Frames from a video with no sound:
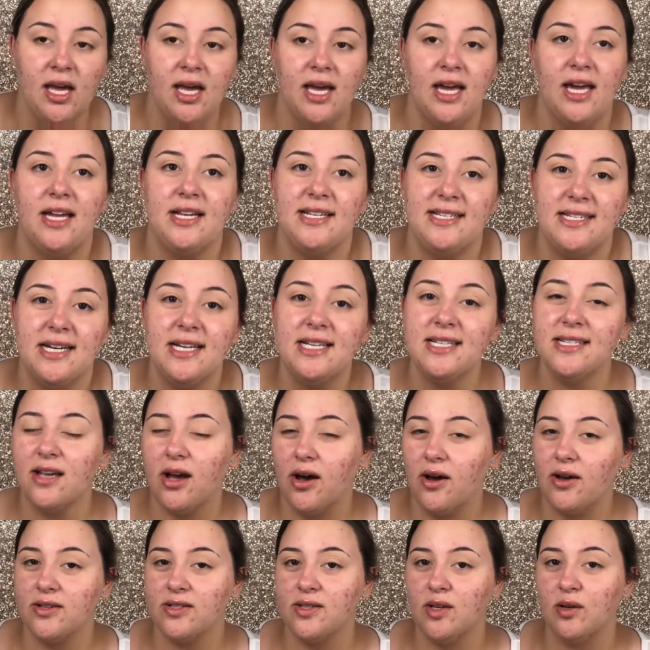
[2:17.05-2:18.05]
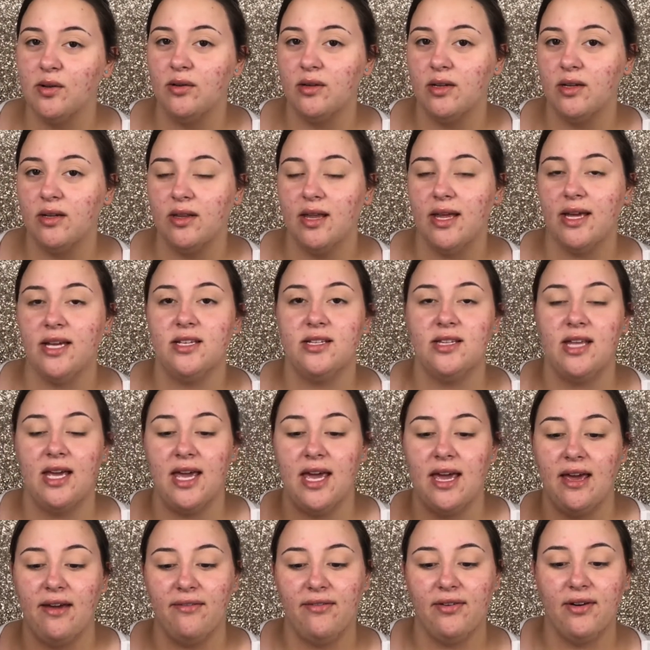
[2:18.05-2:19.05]
It does also look like they
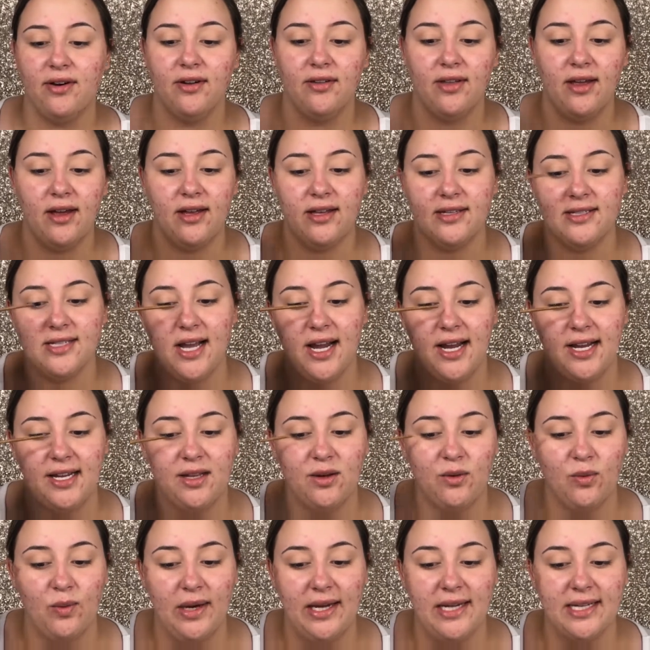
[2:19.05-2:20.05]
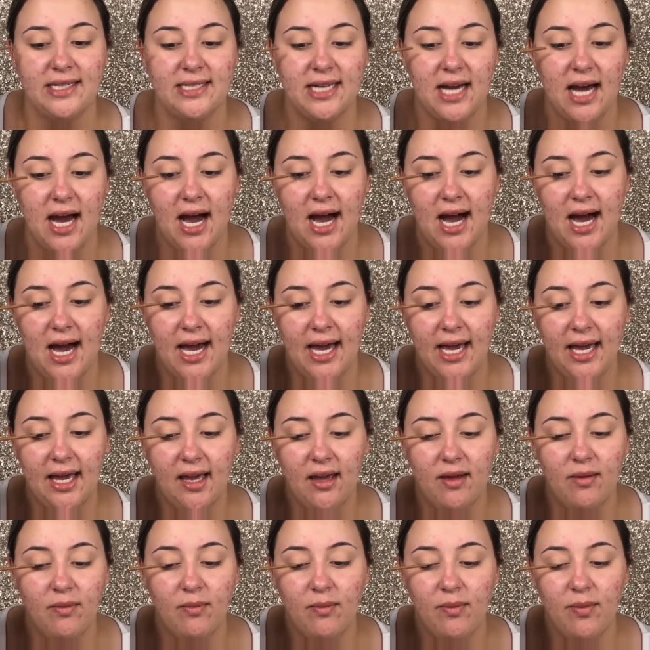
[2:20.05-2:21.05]
gave her like a tiny winged
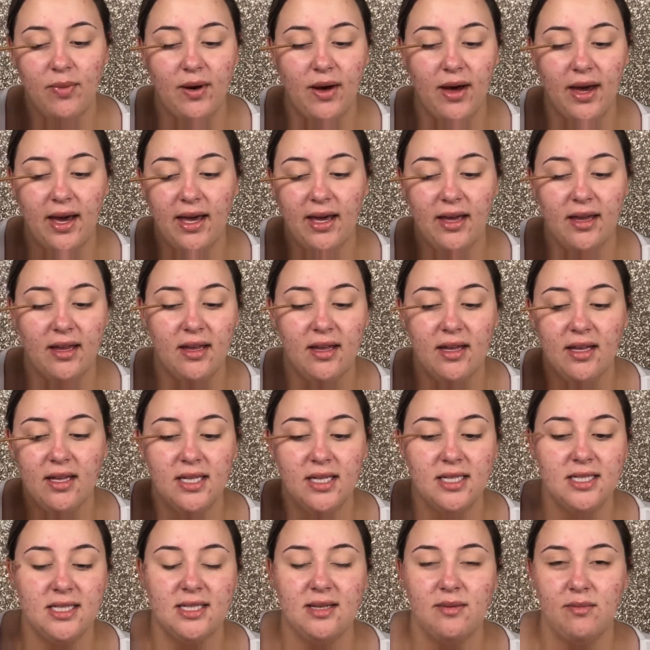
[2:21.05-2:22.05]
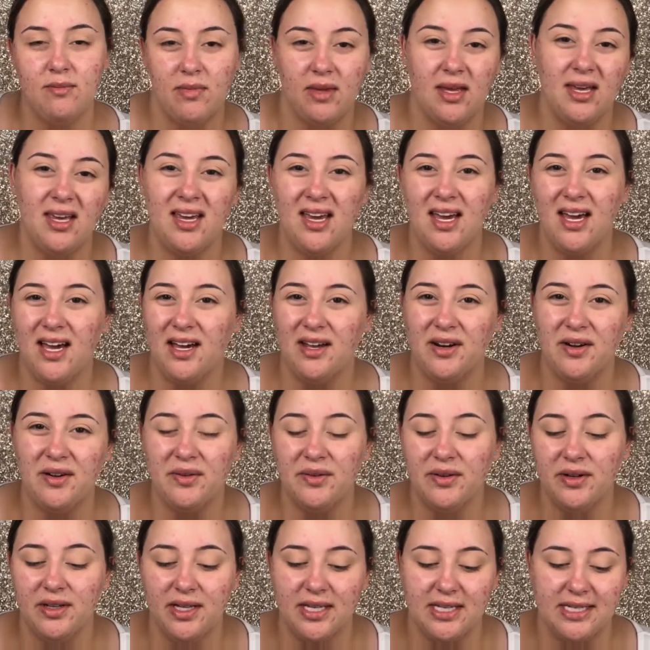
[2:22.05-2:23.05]
eye, but to me I don't
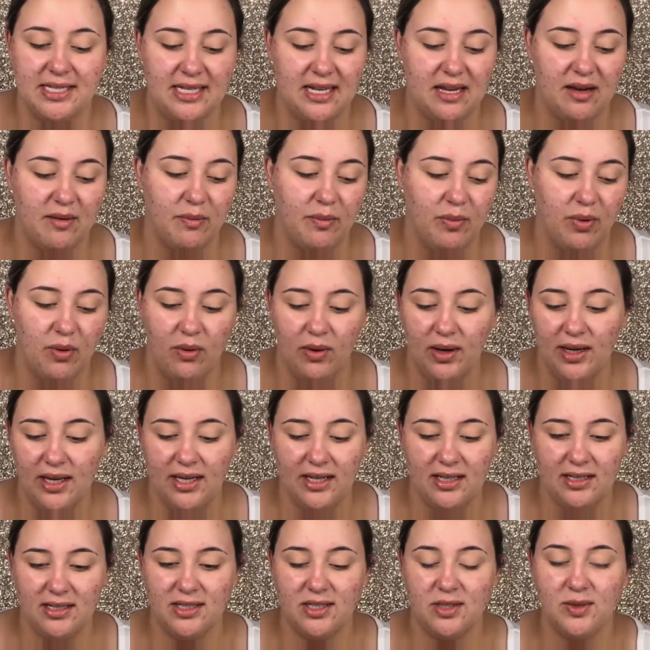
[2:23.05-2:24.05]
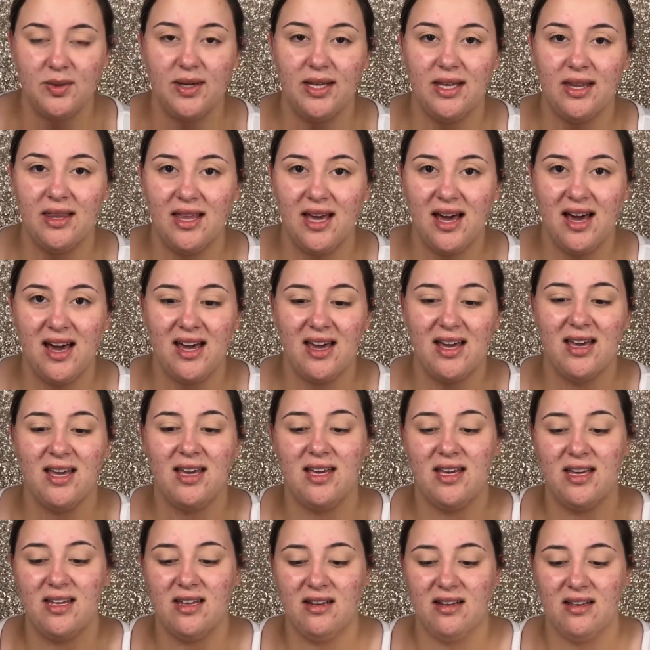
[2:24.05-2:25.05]
really see a point in doing that
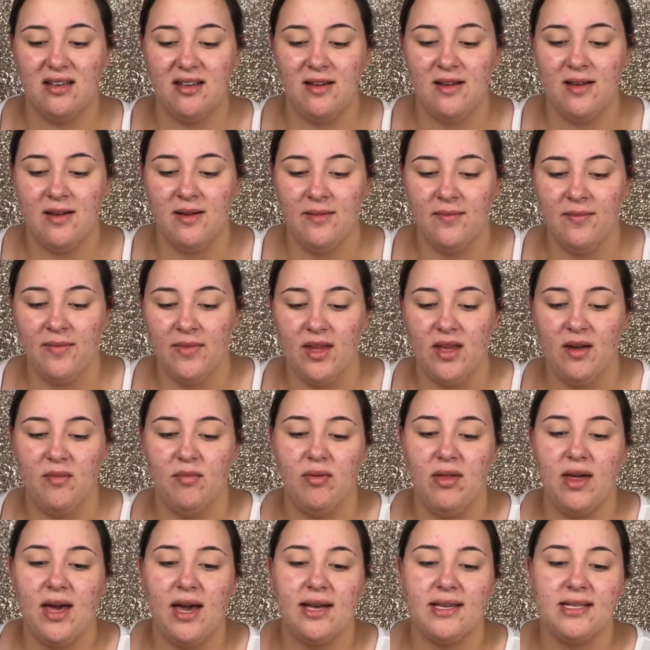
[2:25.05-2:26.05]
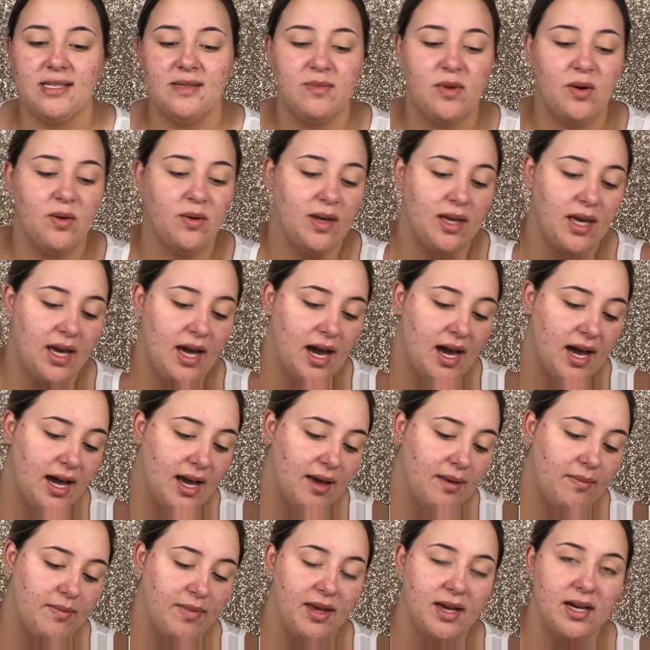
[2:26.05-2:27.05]
in a black smoky
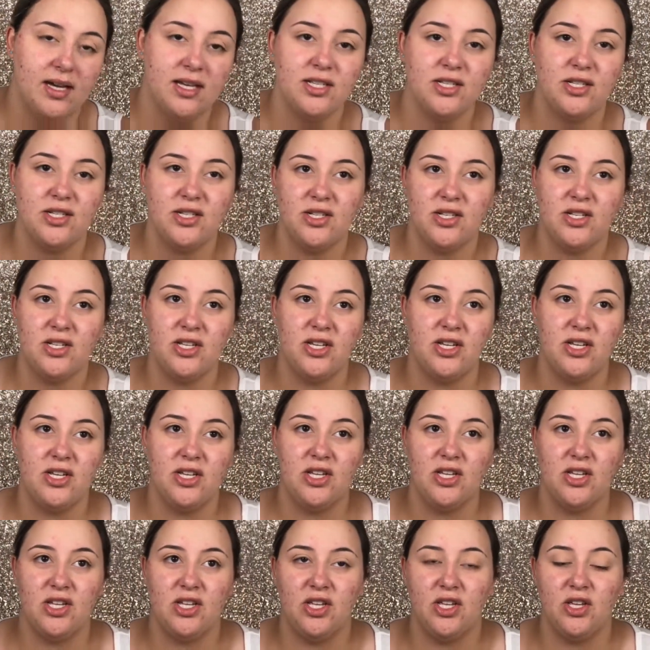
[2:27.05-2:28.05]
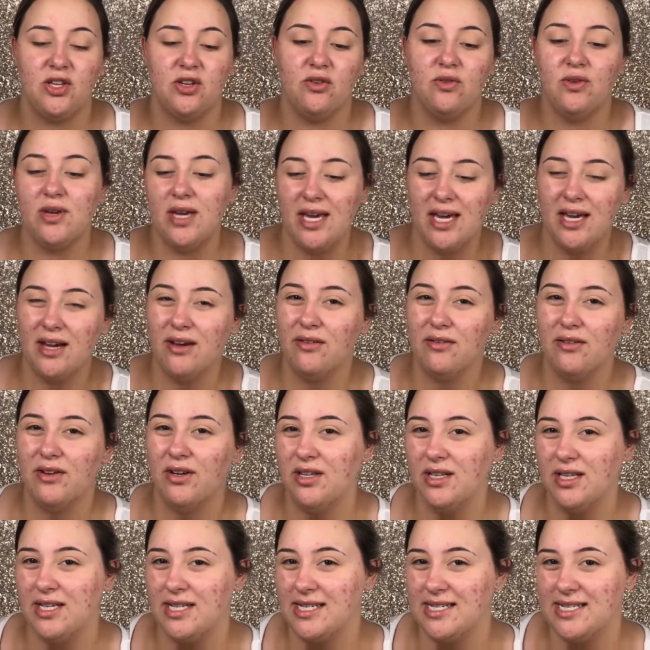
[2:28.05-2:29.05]
eye because you can't
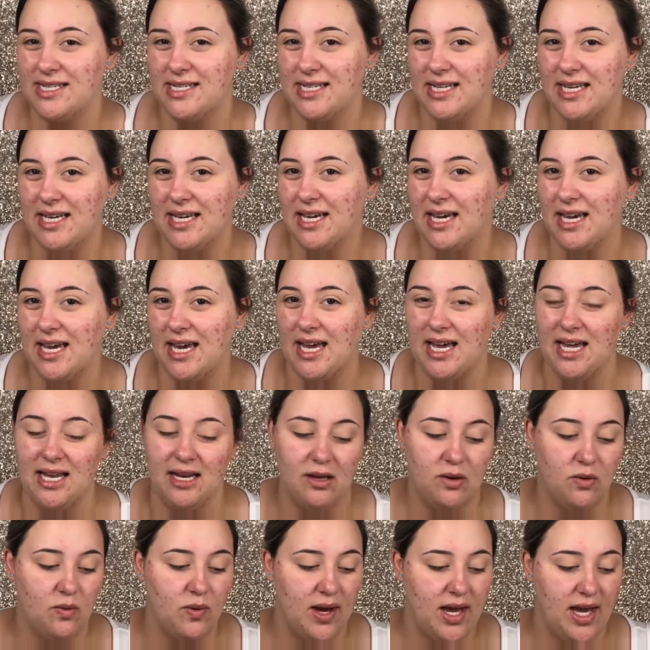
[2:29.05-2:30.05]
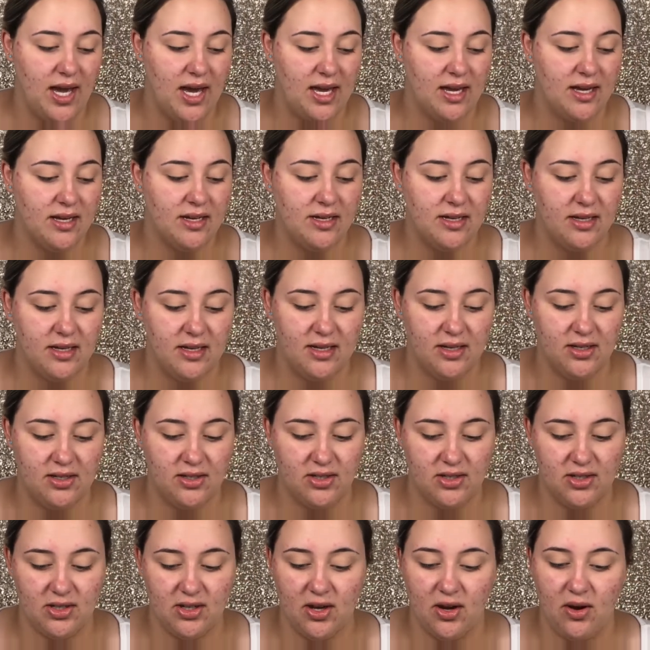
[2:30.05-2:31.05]
really see it anyway.
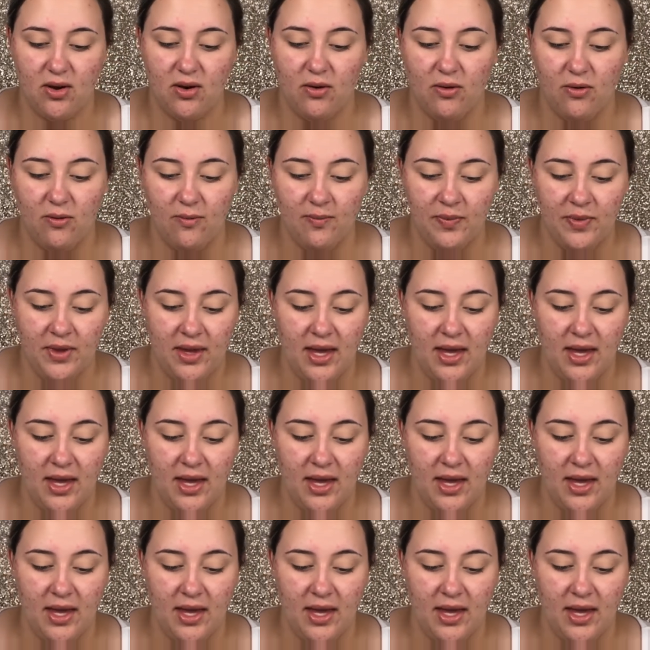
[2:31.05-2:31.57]
So